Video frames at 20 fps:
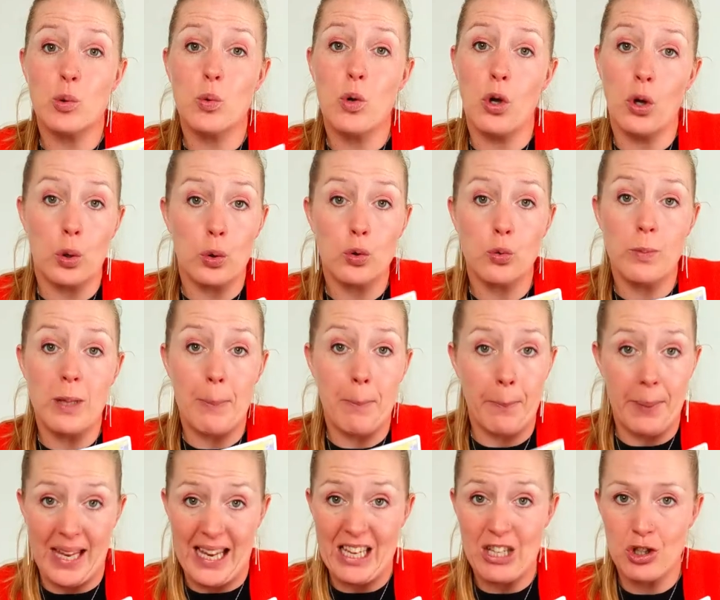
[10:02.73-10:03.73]
to learn to be
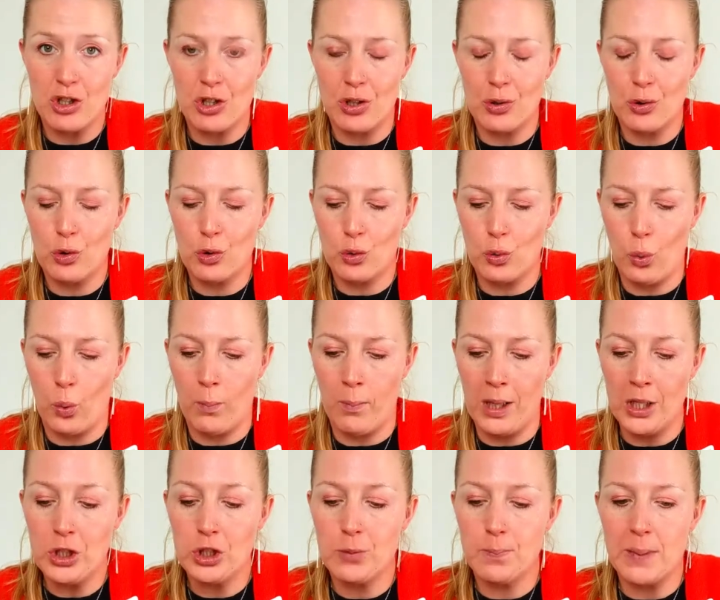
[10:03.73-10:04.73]
patient so
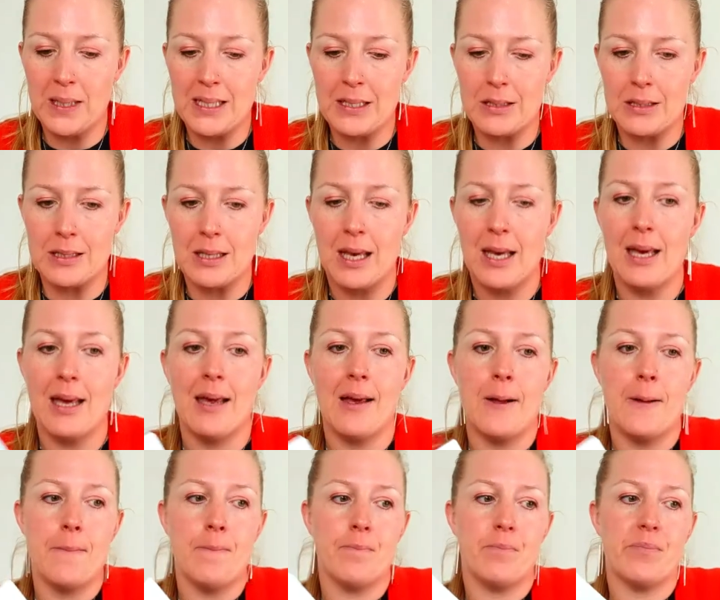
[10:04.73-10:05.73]
much, because
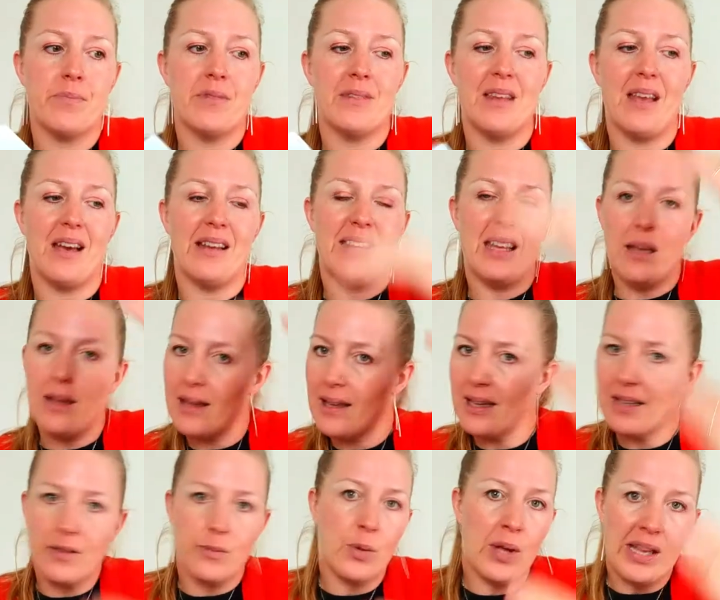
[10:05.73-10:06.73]

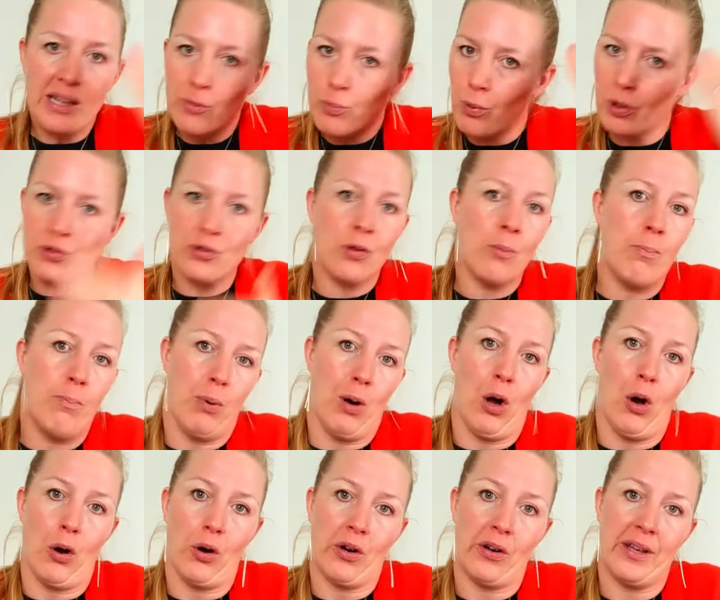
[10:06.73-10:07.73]
it was a
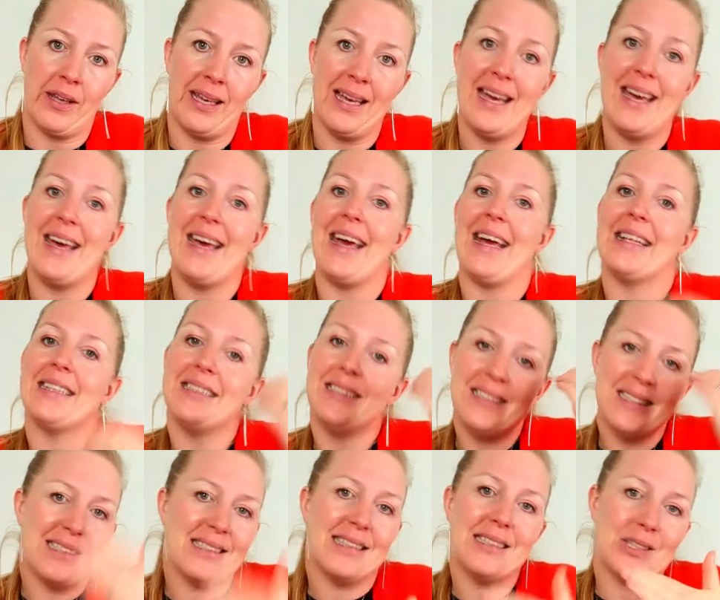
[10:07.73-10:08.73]
block, and
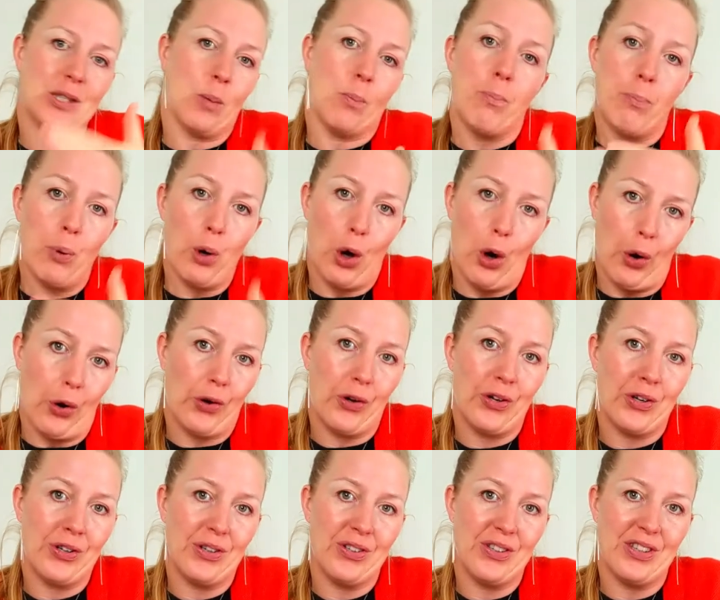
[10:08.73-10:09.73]
this is a
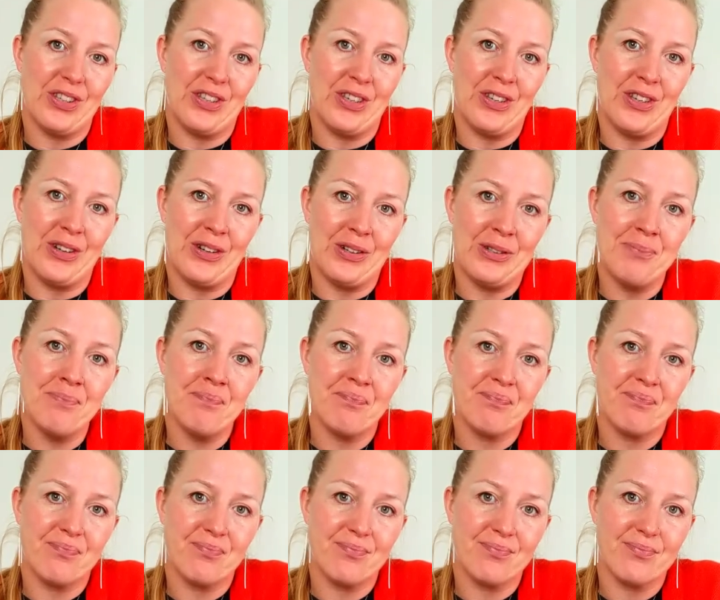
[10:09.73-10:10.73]
block, you know.
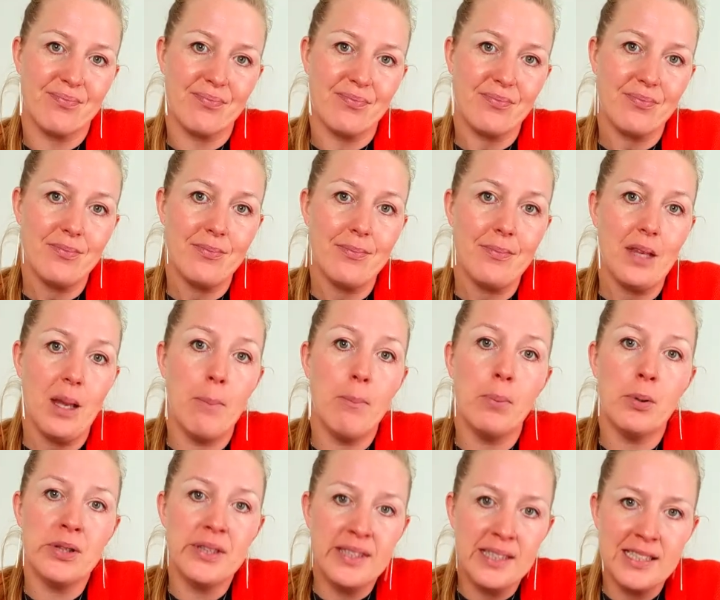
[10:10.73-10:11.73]

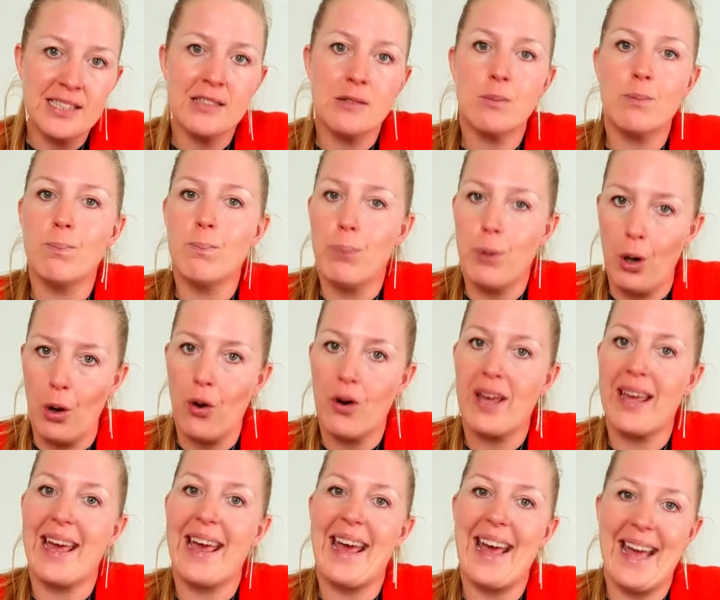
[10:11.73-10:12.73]
But this
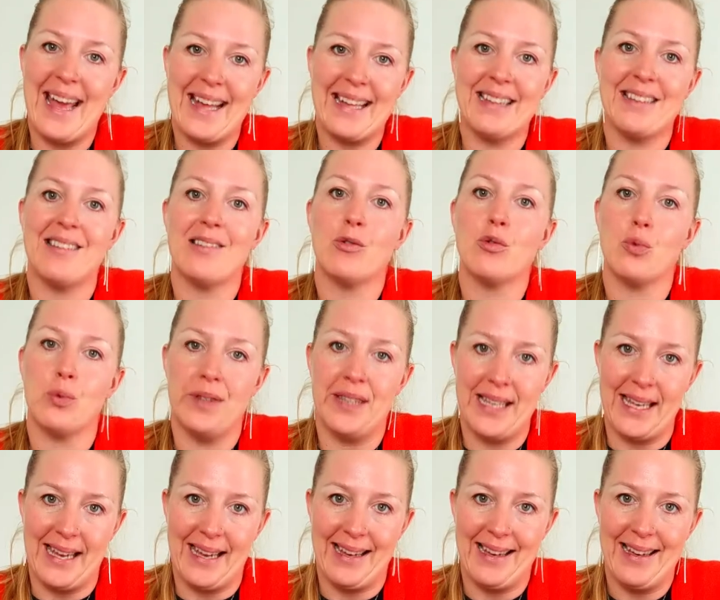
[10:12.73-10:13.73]
block ends
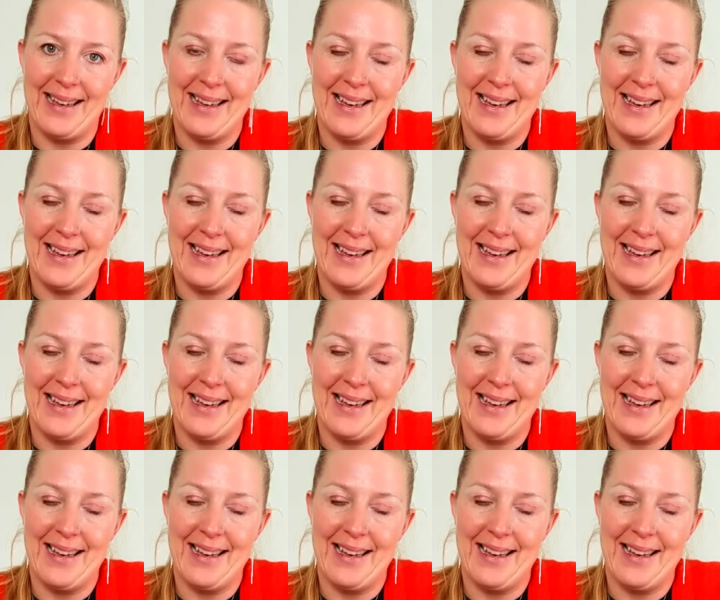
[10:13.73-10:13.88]
today.